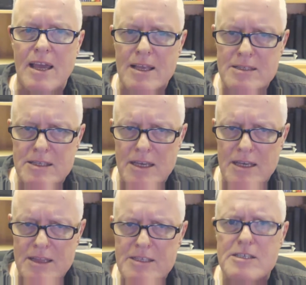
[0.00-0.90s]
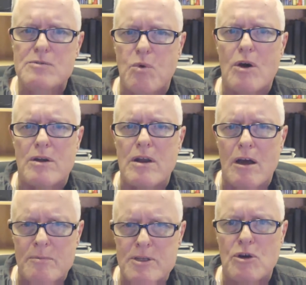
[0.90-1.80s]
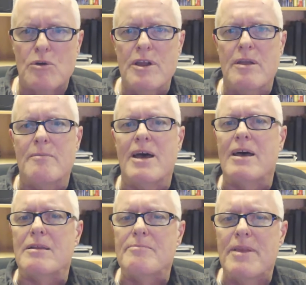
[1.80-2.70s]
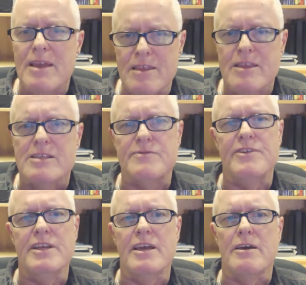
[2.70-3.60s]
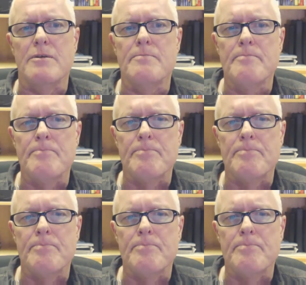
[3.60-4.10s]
And this is what I'll be talking about in this video.